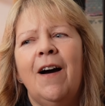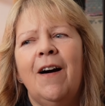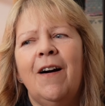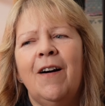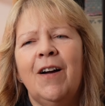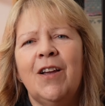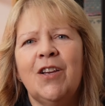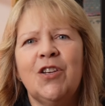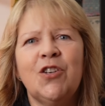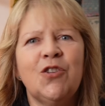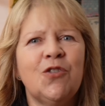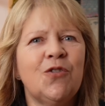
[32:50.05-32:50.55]

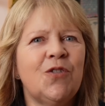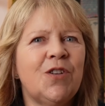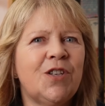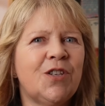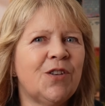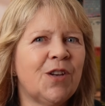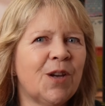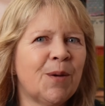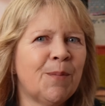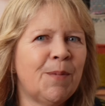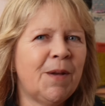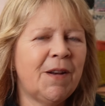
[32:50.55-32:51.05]
I enjoy
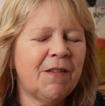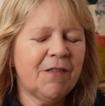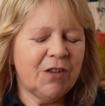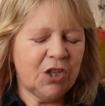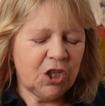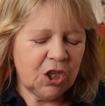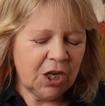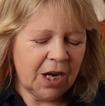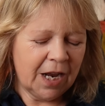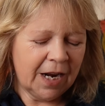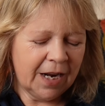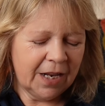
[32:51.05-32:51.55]
doing a bit of a
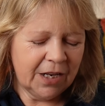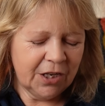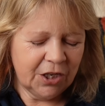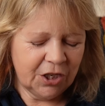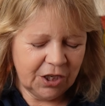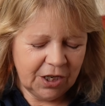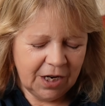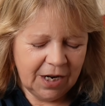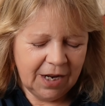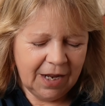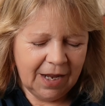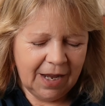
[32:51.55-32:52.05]

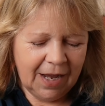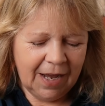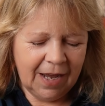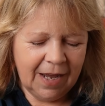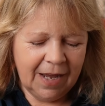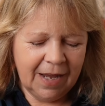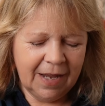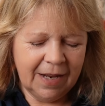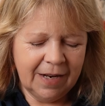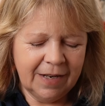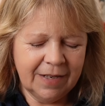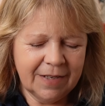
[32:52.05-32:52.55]
challenge,
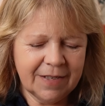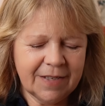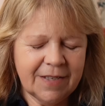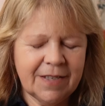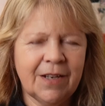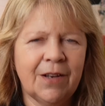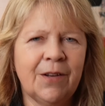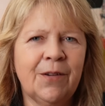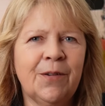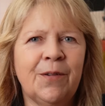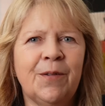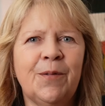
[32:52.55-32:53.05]
and
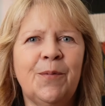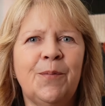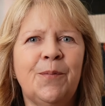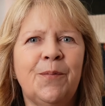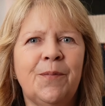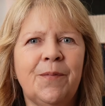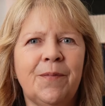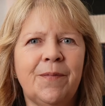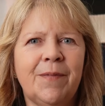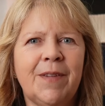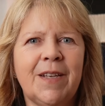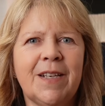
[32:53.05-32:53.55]
so
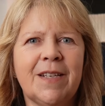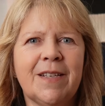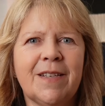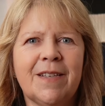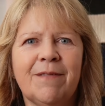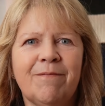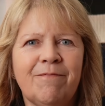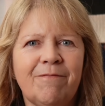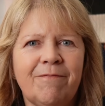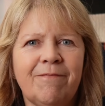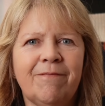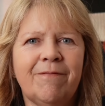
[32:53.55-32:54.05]
this